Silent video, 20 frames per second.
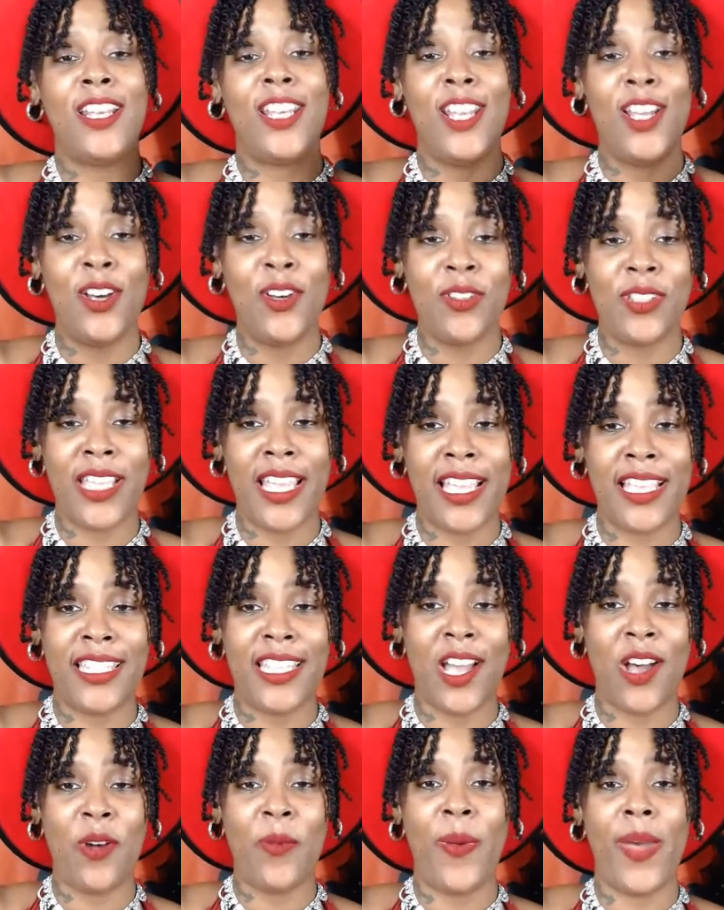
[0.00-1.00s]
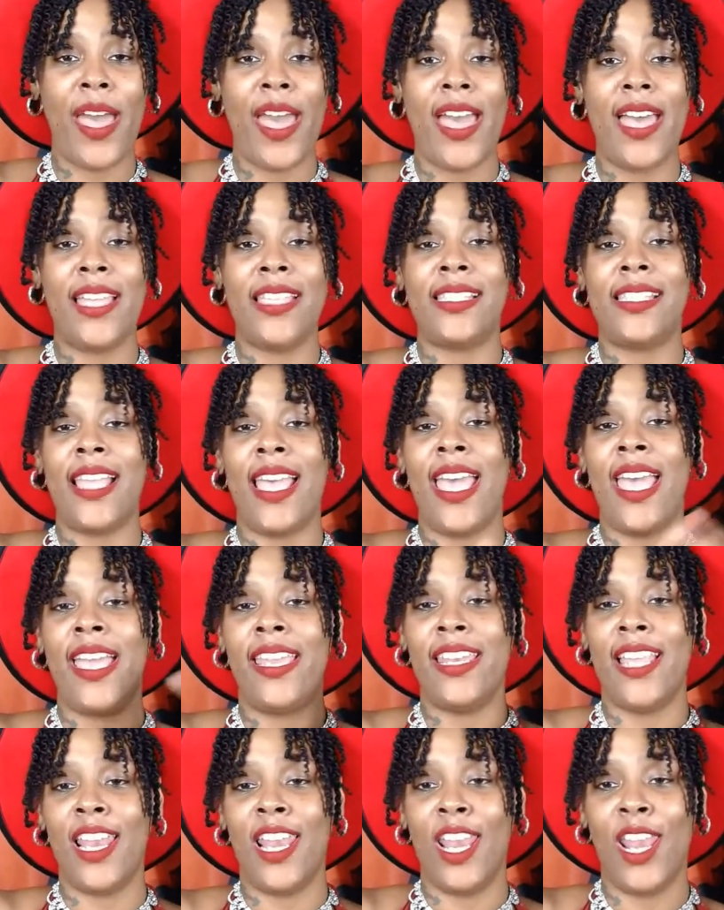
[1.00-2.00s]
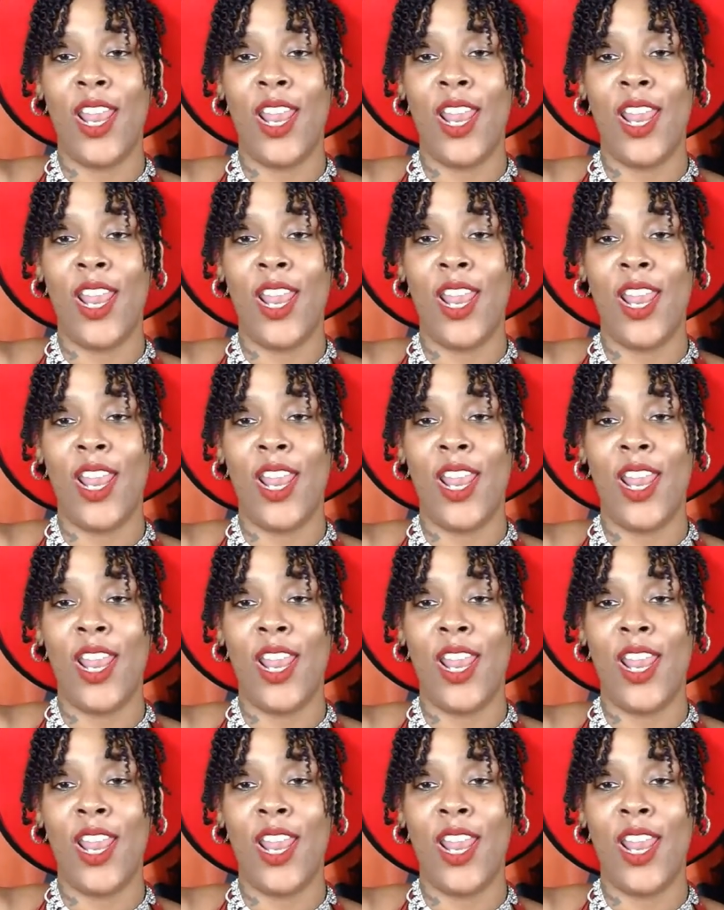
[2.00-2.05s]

Losing Topaz, and